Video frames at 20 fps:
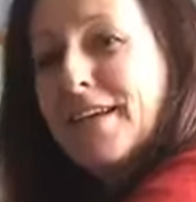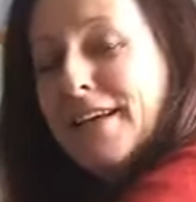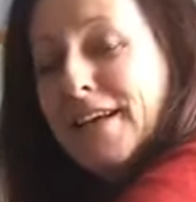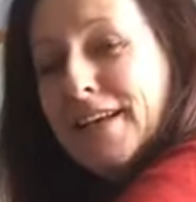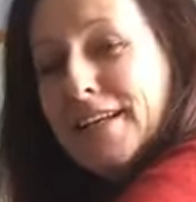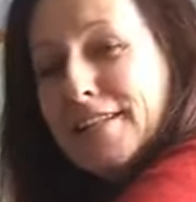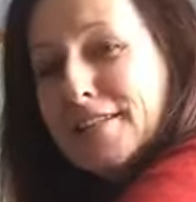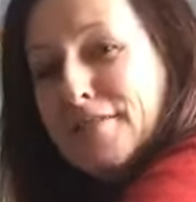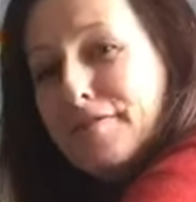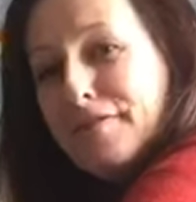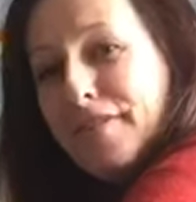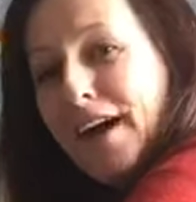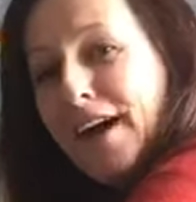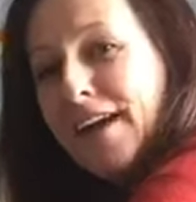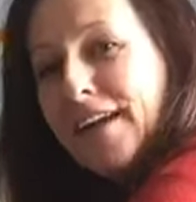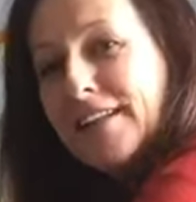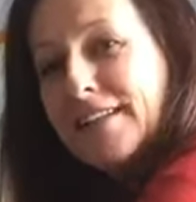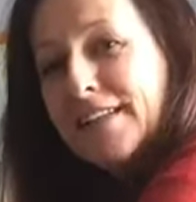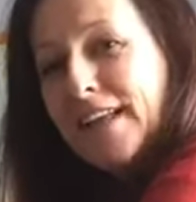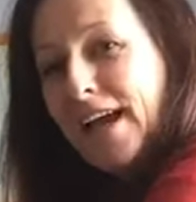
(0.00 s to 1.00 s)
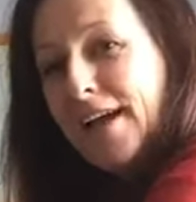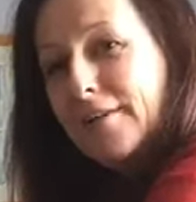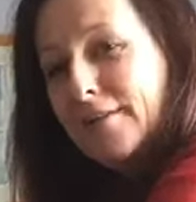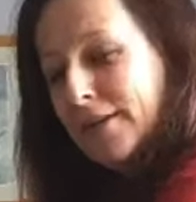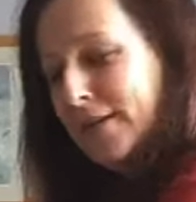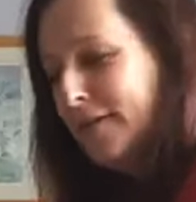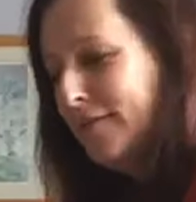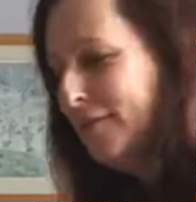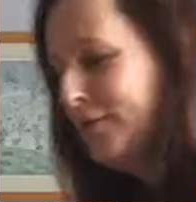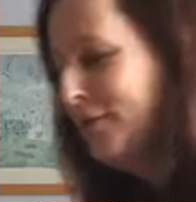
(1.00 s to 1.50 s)
It's fine. Now,
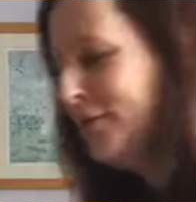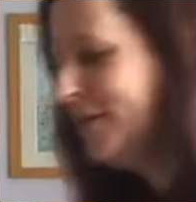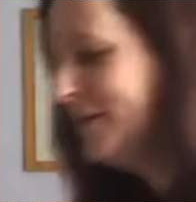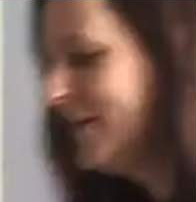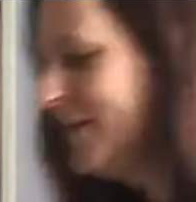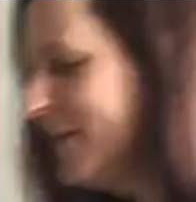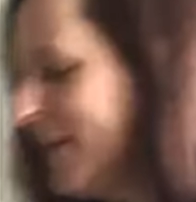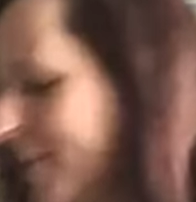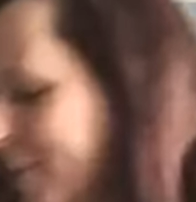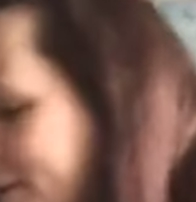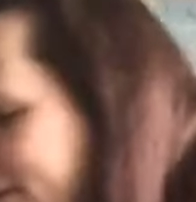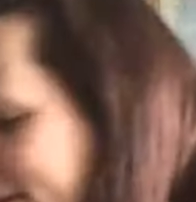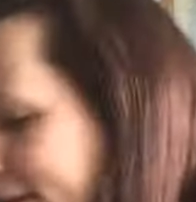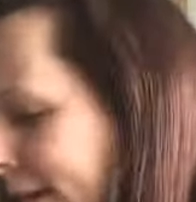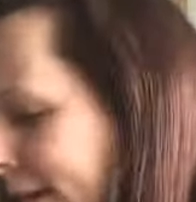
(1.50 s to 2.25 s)
if those ligaments